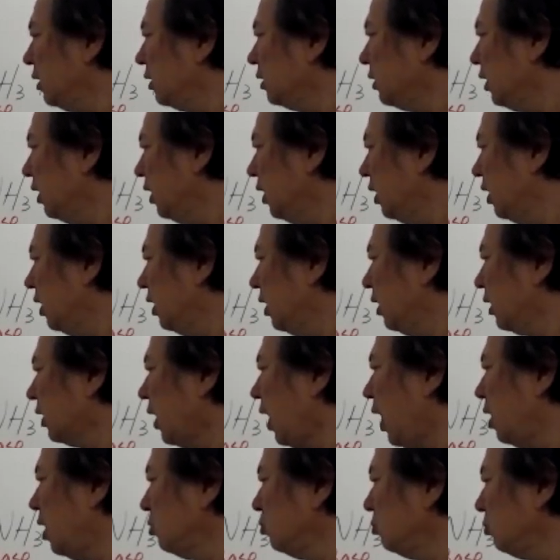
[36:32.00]
is the
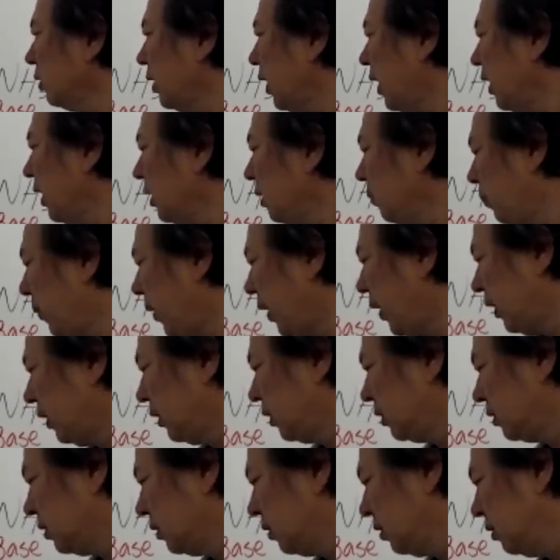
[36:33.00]
conjugate
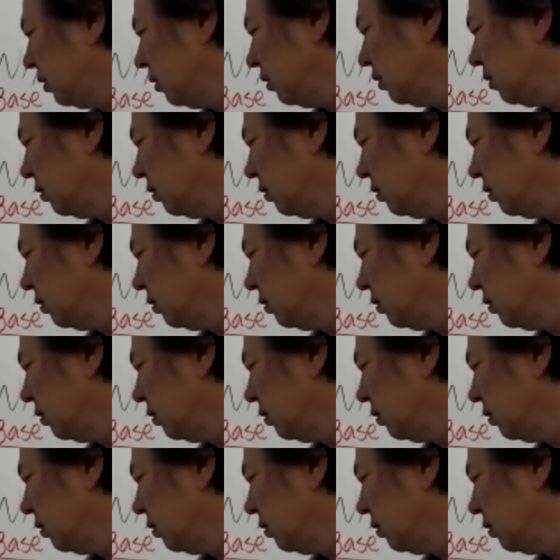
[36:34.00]
base.